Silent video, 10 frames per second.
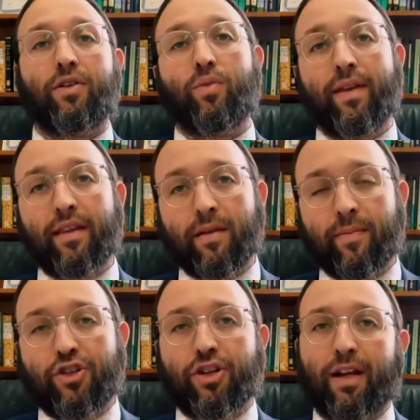whether the
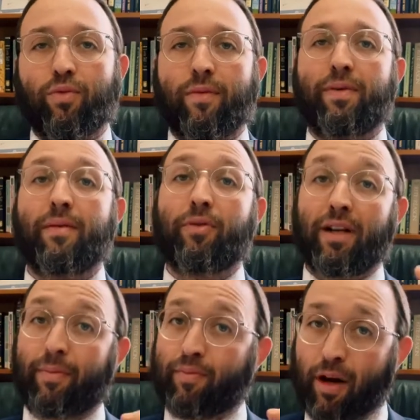Mishkan would be put
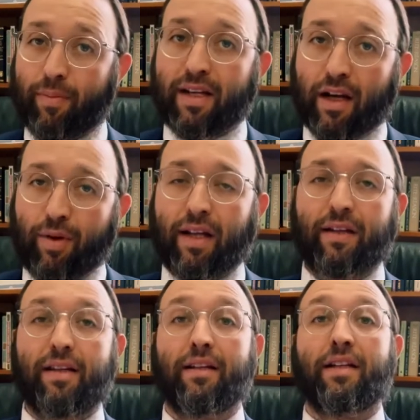up properly,
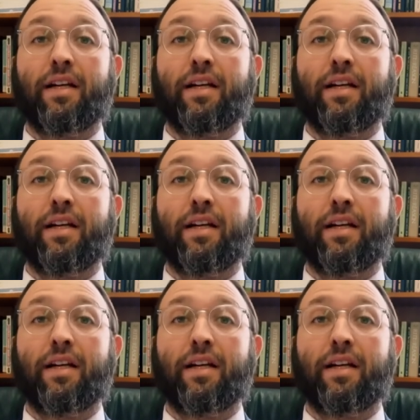correctly,